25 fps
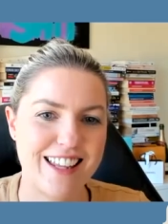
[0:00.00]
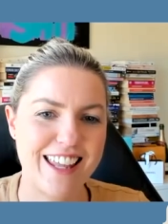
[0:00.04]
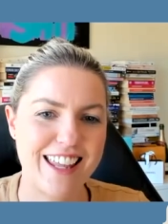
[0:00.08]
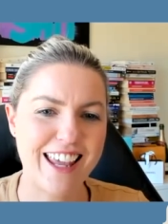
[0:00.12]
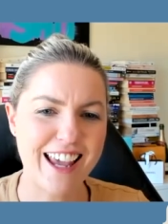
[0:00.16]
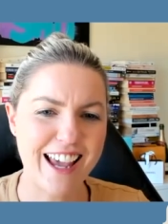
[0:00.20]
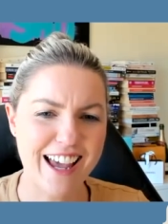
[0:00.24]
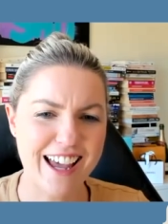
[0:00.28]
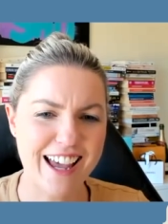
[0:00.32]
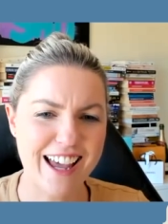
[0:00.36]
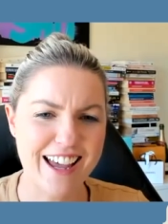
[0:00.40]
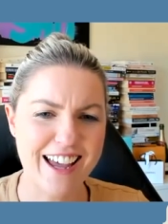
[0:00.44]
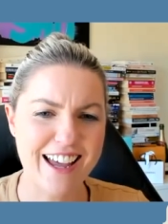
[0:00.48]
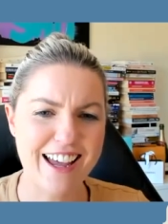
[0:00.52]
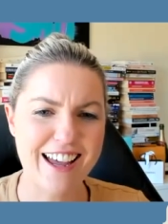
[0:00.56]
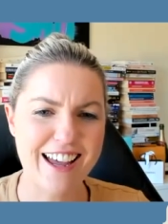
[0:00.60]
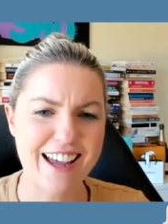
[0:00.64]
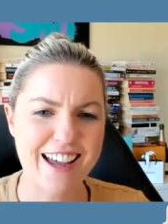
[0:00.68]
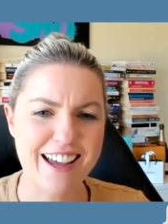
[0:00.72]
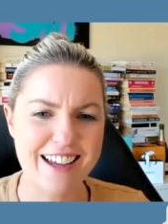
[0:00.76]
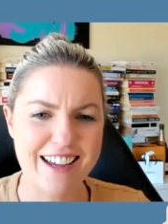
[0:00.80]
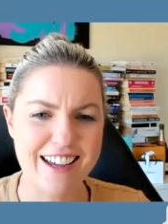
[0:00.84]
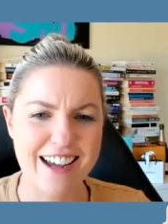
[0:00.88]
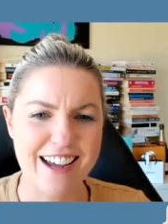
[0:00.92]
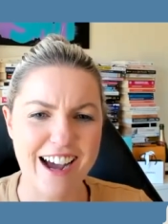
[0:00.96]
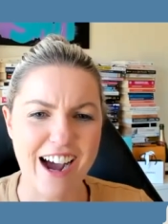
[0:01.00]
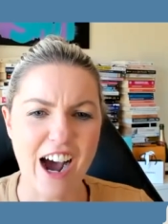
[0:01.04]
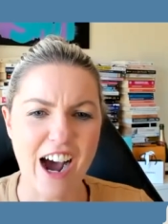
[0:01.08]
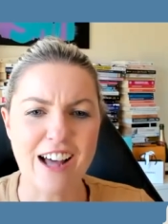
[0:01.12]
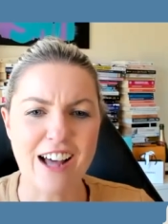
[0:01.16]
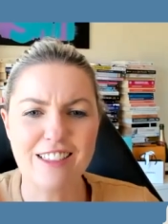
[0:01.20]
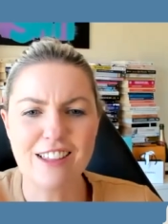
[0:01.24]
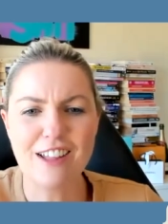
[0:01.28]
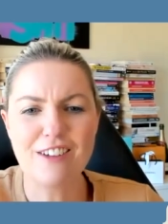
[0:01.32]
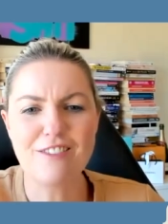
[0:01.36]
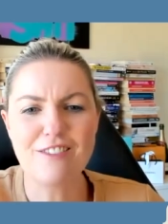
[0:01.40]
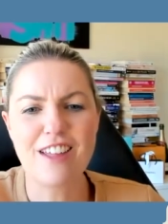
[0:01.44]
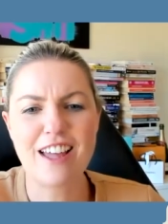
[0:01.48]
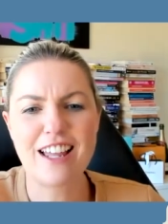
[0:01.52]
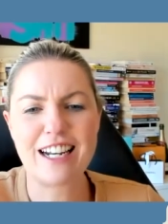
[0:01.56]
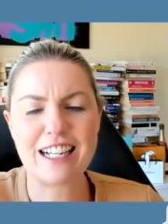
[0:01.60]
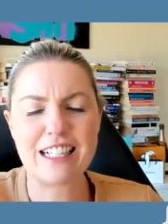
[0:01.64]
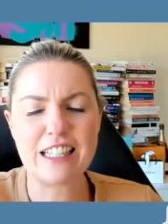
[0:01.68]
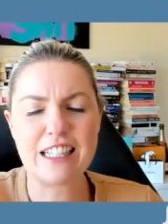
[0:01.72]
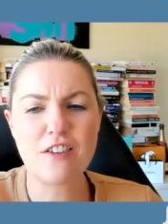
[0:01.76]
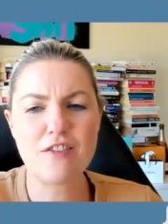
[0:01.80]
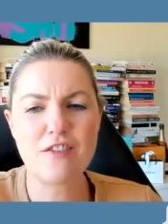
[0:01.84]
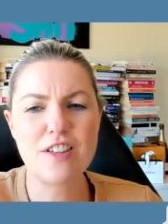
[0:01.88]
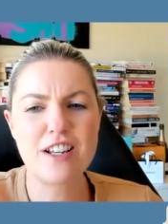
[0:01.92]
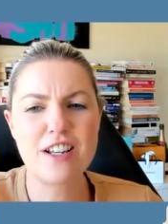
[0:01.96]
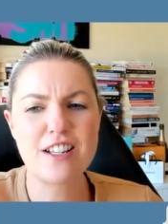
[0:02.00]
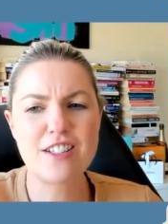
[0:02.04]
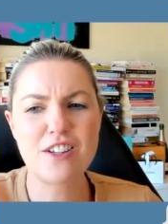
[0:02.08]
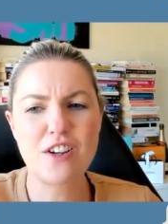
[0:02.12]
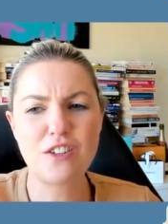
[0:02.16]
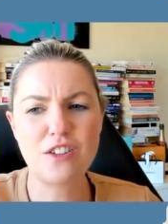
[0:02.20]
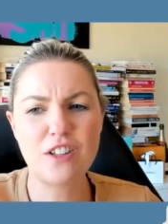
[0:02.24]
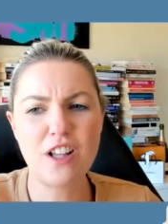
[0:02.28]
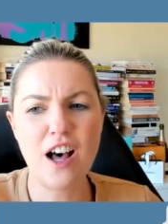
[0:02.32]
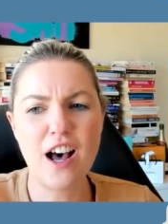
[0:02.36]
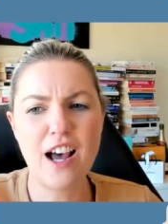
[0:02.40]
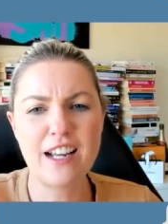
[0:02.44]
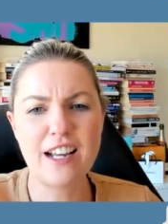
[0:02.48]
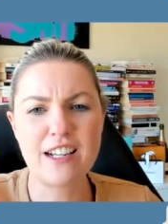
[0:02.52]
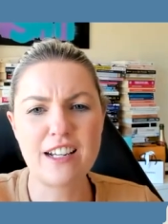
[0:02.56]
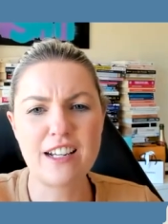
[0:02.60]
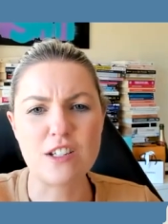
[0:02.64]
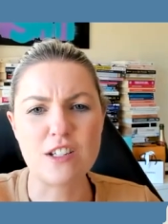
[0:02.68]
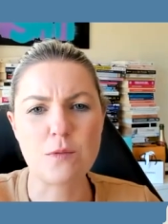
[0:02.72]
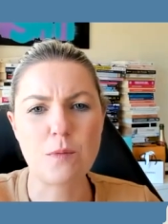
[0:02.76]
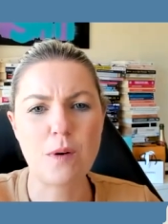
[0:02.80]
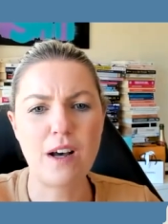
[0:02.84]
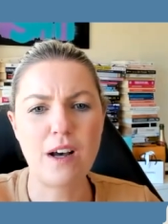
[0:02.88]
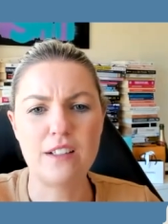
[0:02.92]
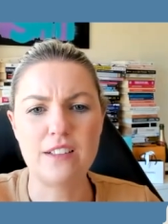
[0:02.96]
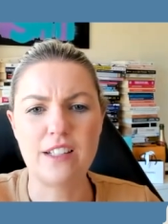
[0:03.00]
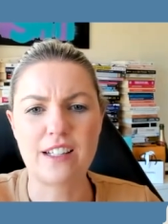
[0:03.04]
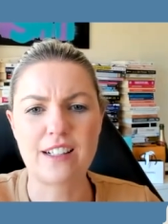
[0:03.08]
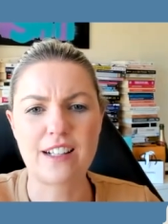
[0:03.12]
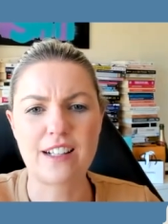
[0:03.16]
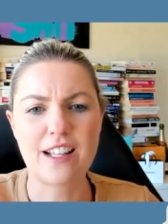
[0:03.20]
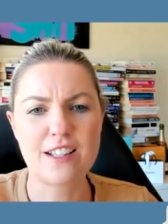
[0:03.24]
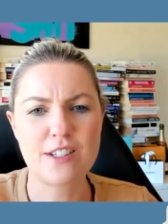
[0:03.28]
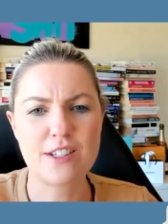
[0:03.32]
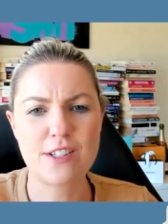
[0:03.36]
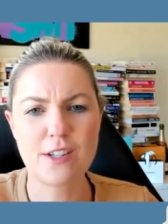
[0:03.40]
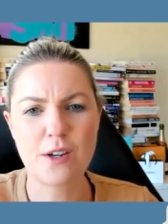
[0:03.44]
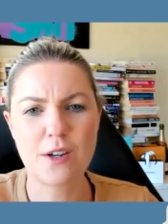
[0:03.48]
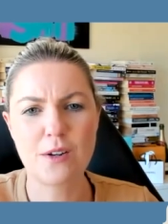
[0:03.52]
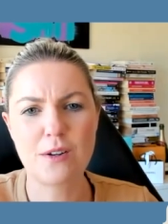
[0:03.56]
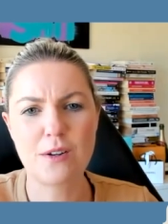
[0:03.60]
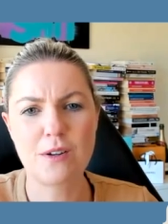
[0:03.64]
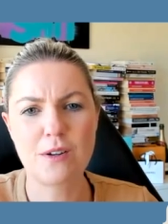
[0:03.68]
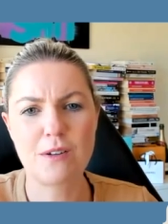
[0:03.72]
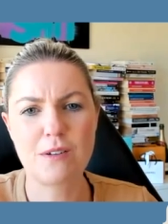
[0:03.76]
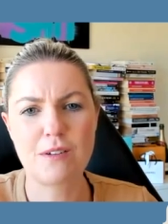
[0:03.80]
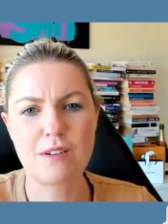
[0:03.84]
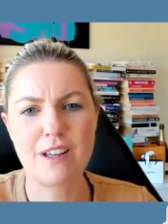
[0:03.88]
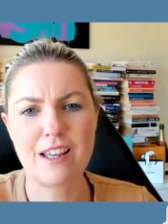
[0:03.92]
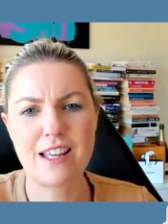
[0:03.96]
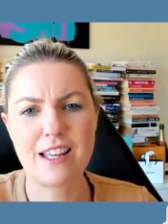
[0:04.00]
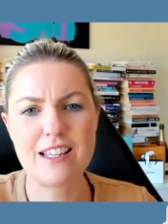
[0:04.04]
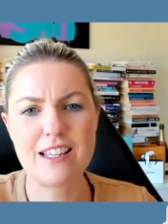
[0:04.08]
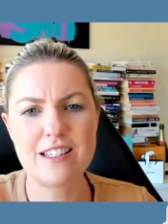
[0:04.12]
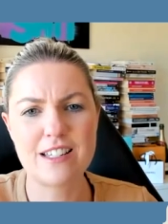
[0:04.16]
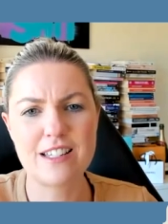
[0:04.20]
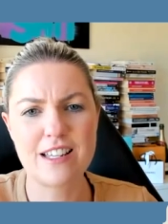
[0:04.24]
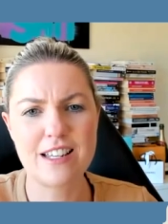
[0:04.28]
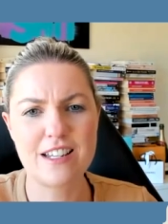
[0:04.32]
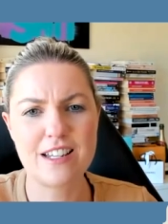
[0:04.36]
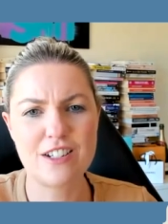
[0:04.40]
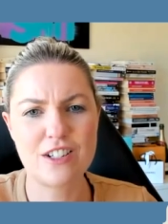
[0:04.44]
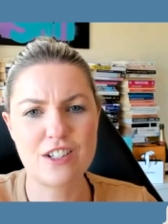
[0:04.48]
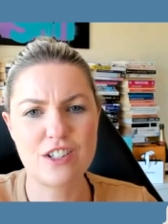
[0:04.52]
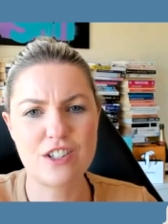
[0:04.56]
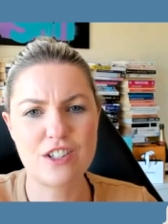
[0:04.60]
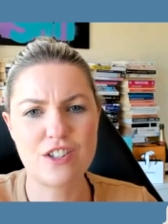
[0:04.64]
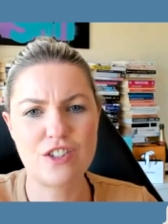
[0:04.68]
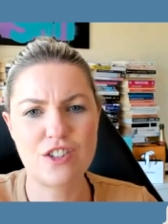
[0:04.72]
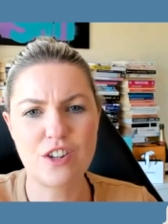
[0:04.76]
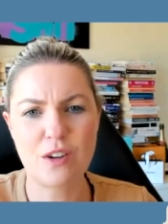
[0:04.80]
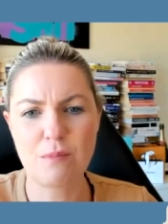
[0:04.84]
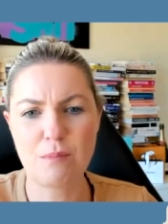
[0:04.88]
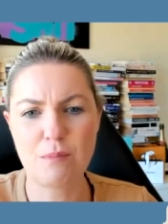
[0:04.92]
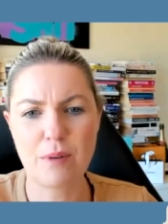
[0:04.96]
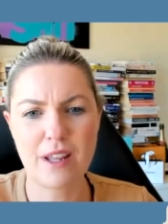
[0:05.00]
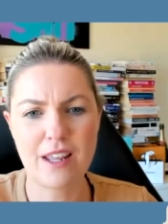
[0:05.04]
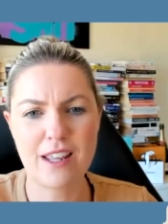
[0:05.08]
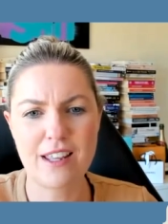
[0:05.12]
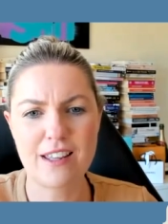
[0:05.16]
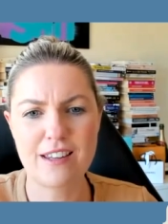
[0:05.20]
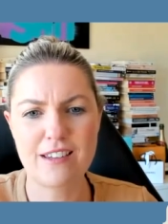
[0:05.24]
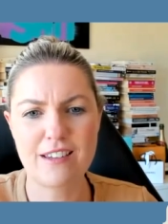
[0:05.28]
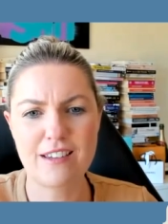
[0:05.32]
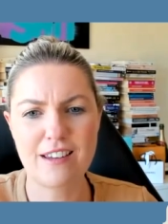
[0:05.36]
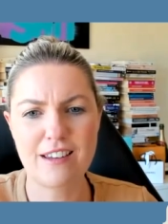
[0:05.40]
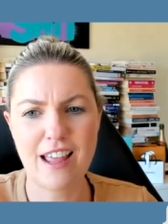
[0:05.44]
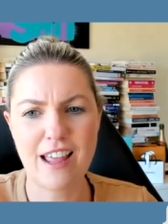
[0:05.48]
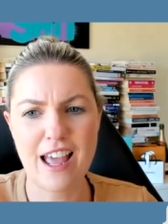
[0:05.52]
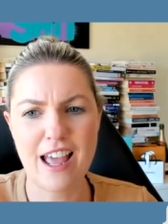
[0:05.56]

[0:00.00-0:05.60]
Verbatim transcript: Yeah, I love that. And I love that it's online as well. Like, that's so easy. Just jump in.